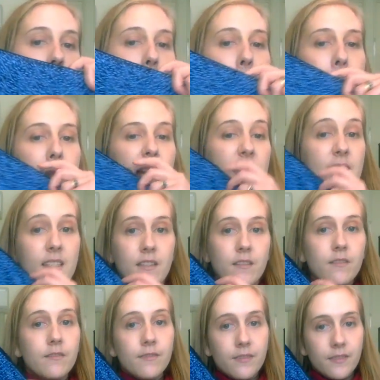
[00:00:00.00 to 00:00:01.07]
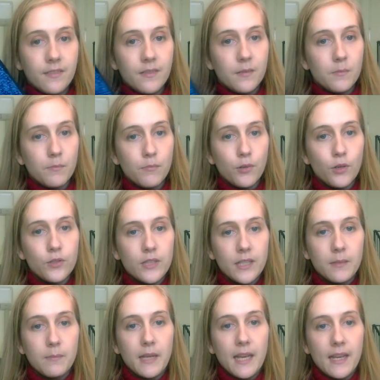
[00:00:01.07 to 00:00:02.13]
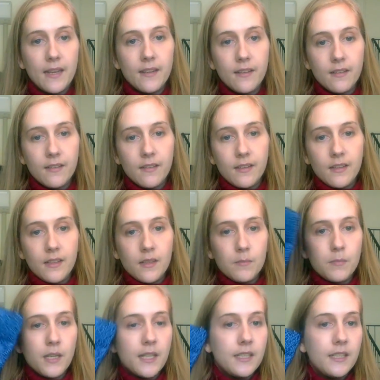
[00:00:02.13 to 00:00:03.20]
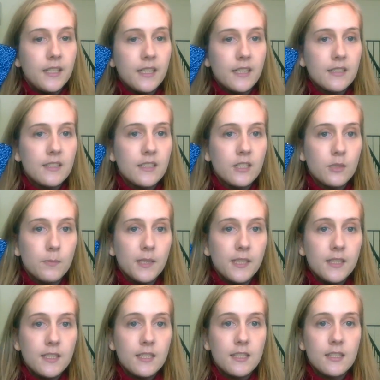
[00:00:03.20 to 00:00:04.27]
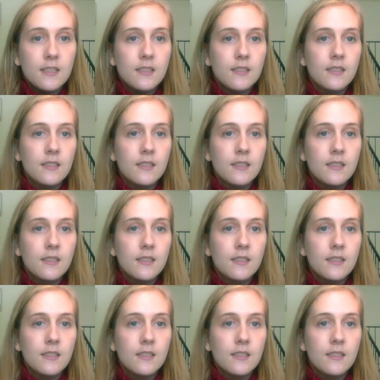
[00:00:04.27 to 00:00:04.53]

massive project bag by Knit and Stitch Bits,